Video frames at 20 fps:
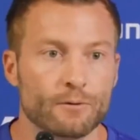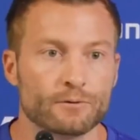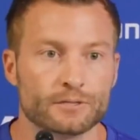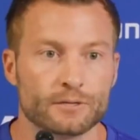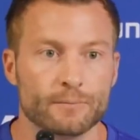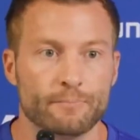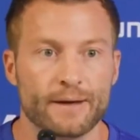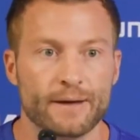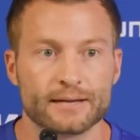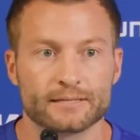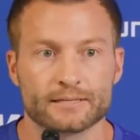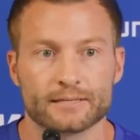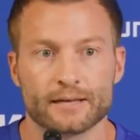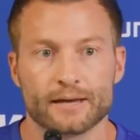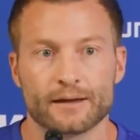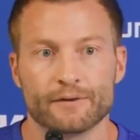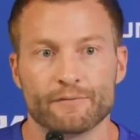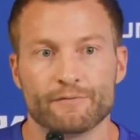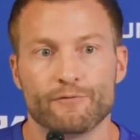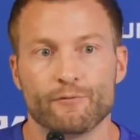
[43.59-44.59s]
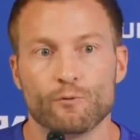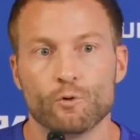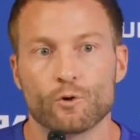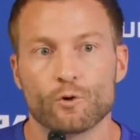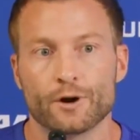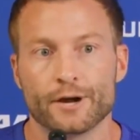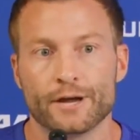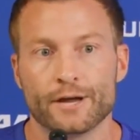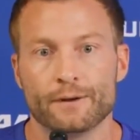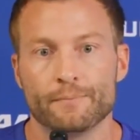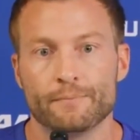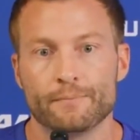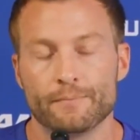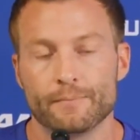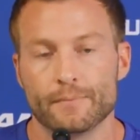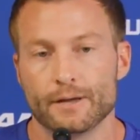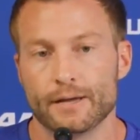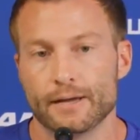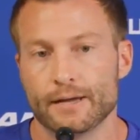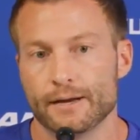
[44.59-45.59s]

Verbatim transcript: that was the best thing for him.